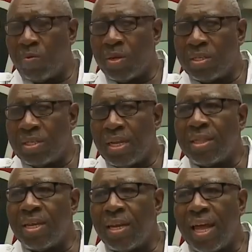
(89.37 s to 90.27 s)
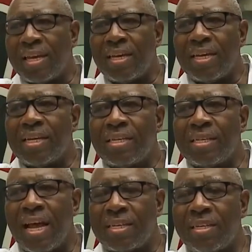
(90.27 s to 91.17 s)
It was nothing like it
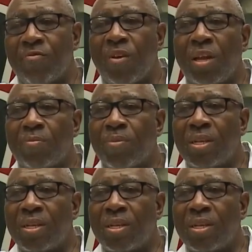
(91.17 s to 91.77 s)
is has developed